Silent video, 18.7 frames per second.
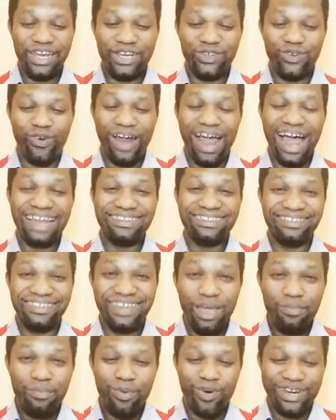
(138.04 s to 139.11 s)
Enoch
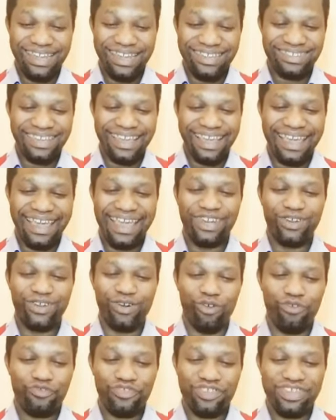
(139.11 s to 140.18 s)
Adeboye's end
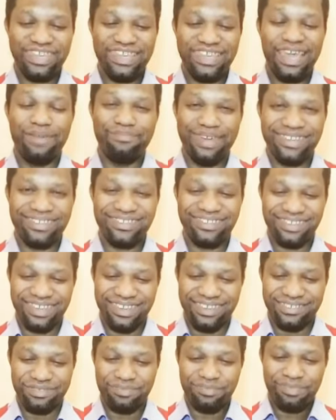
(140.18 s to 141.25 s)
of year
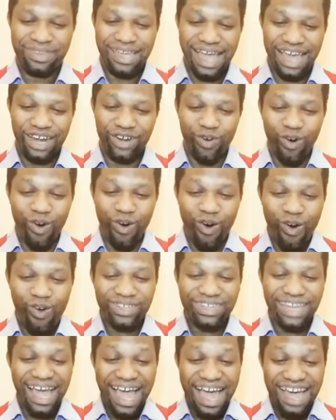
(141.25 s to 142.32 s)
message and
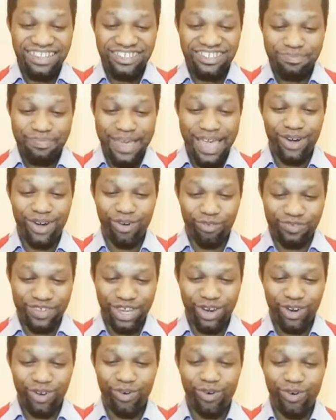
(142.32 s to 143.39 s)
other aspects of the
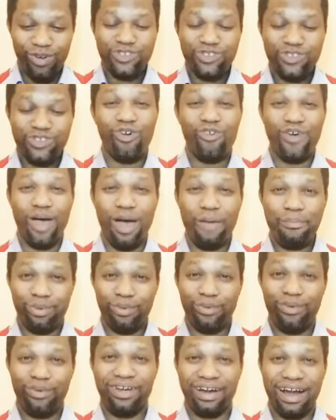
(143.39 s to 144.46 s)
crossover
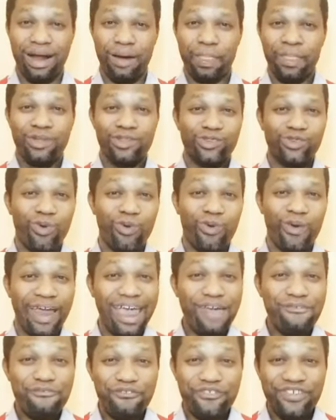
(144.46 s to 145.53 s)
program. So
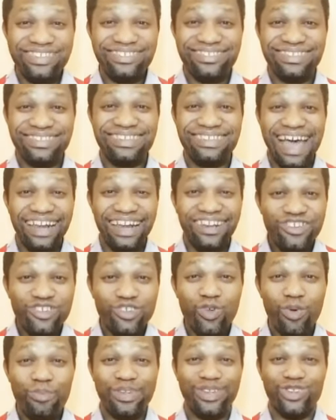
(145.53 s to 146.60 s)
everything that needs
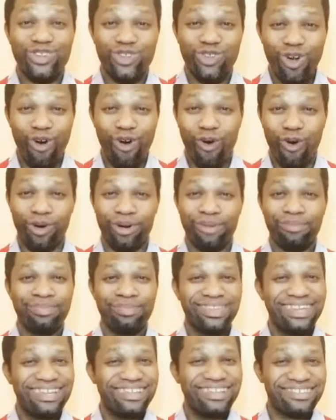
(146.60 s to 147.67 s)
to be done,
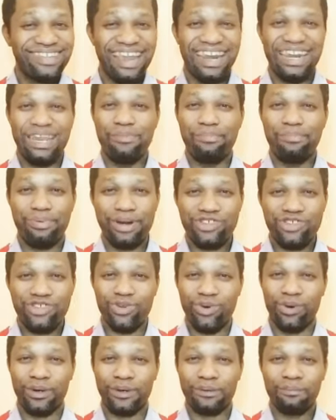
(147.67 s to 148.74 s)
the
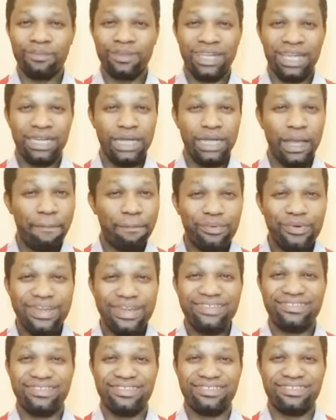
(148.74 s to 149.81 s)
celebration, the
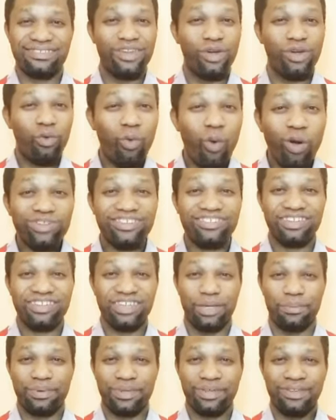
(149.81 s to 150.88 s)
praises, the
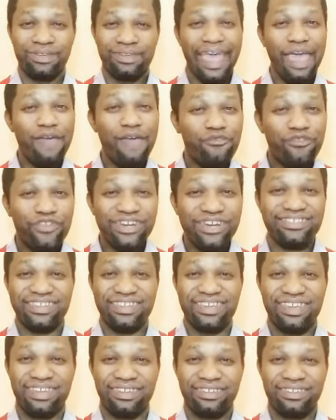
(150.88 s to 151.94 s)
worship,
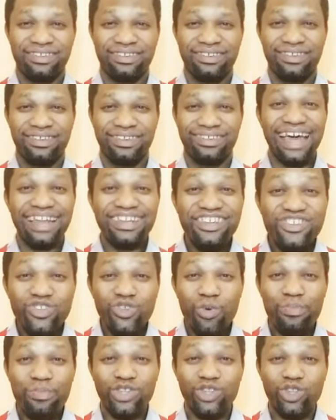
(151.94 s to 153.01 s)
everything that needs
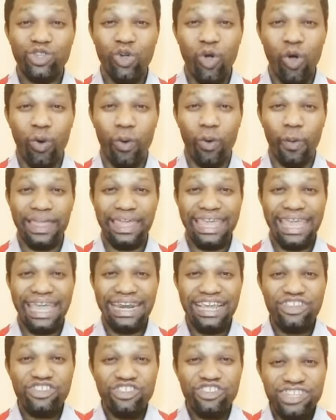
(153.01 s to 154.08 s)
to be done
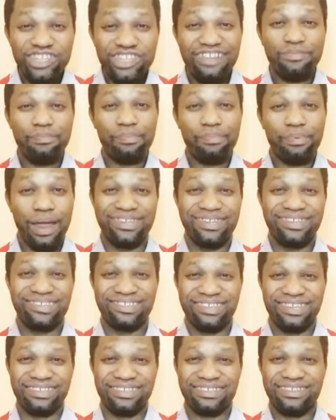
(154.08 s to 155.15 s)
in the church
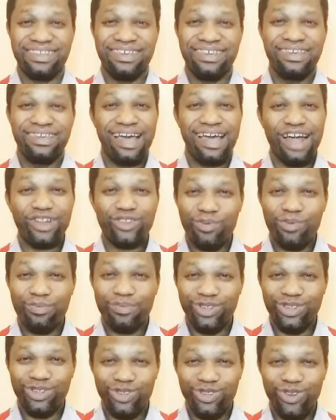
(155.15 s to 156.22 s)
premises are to
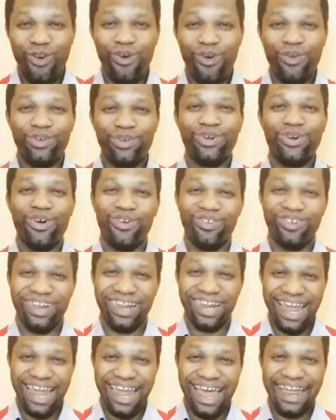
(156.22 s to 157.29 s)
be done
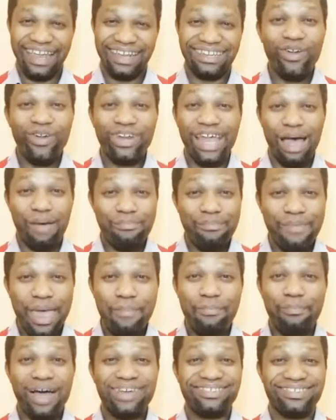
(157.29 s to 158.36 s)
online. All their
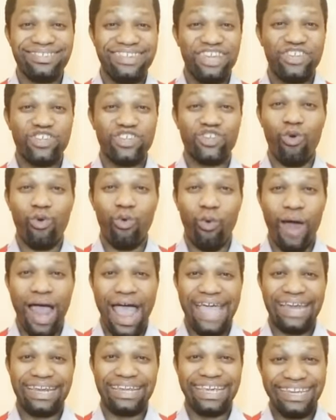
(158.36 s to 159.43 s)
members
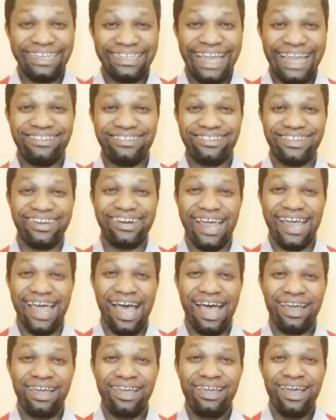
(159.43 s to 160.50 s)
nationwide in
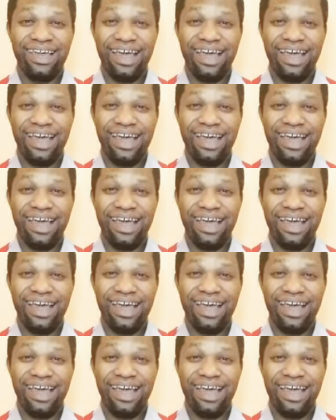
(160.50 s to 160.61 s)
Nigeria